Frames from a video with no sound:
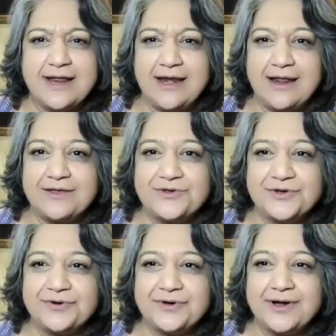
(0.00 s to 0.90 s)

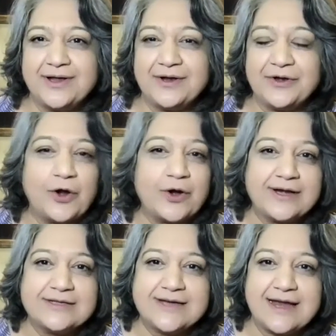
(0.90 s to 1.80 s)
teenager, not
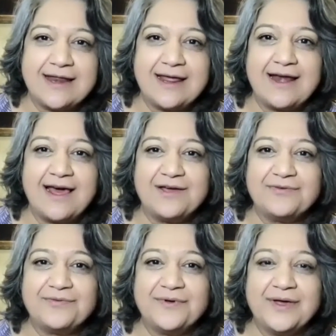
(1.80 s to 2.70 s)
understanding life.